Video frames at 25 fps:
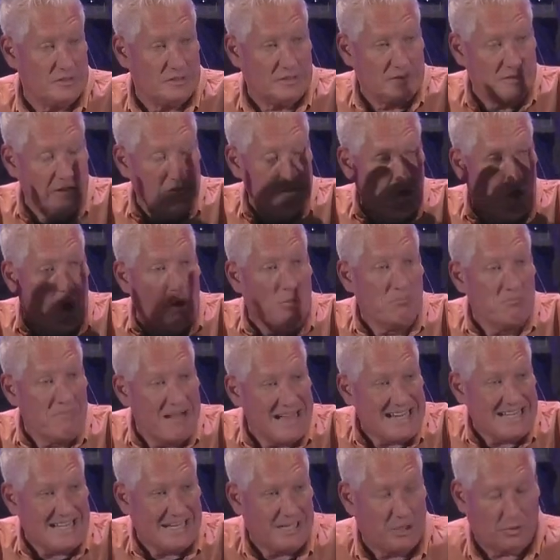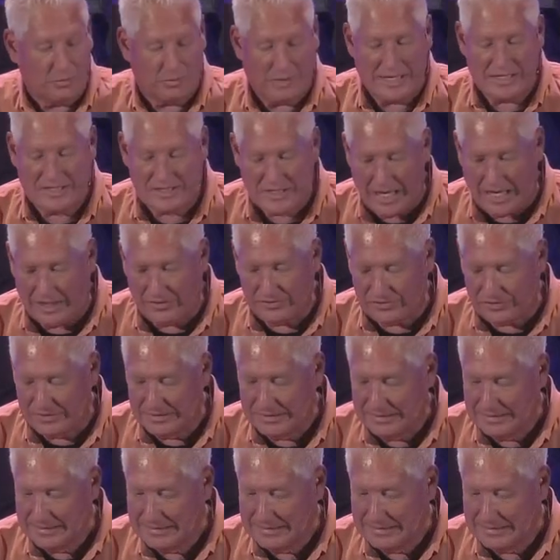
The, this Almighty creates us.